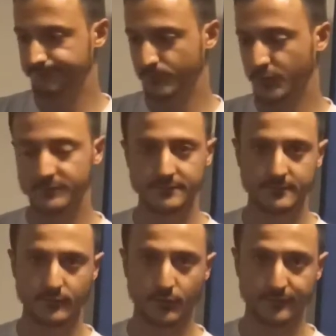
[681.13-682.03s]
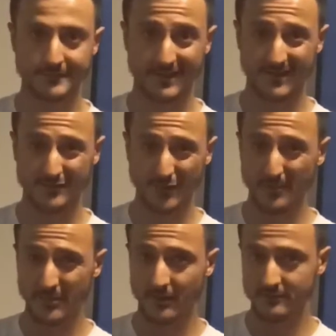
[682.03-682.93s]
most of the
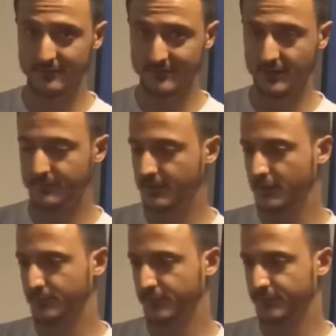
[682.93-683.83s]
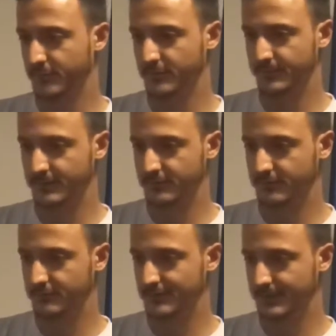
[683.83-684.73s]
top altcoins have been outperforming Bitcoin.
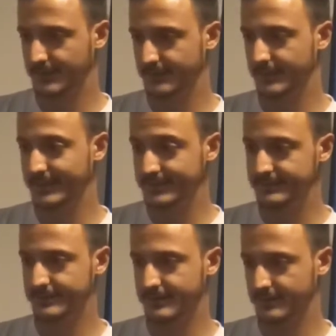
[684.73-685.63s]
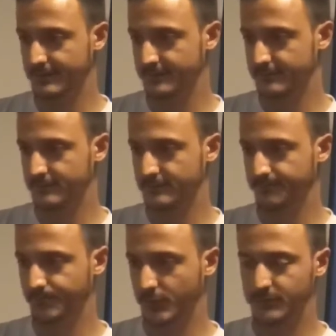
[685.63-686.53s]
So ETH did a
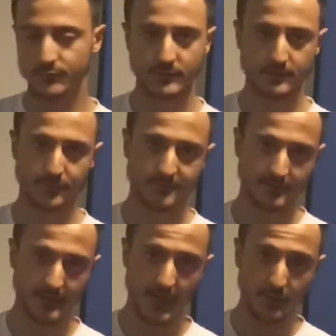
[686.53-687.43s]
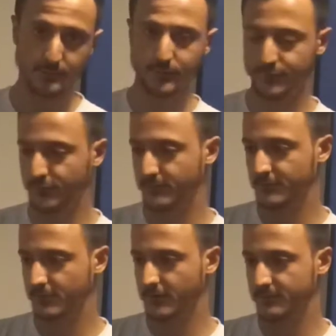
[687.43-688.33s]
almost 20%
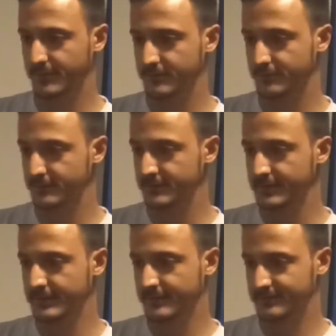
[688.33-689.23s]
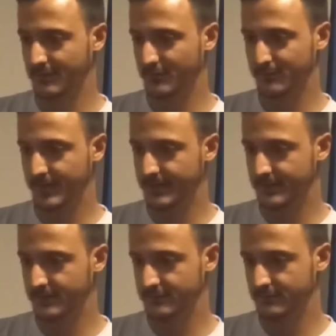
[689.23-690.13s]
outperformance on Bitcoin. Same with
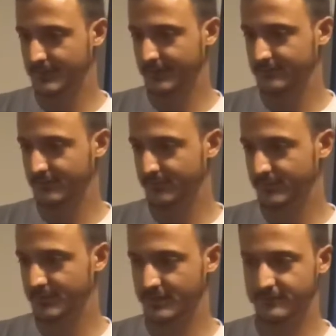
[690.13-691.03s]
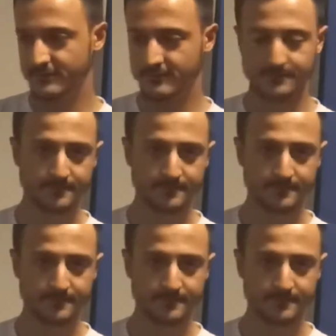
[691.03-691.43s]
Binance, XRP, even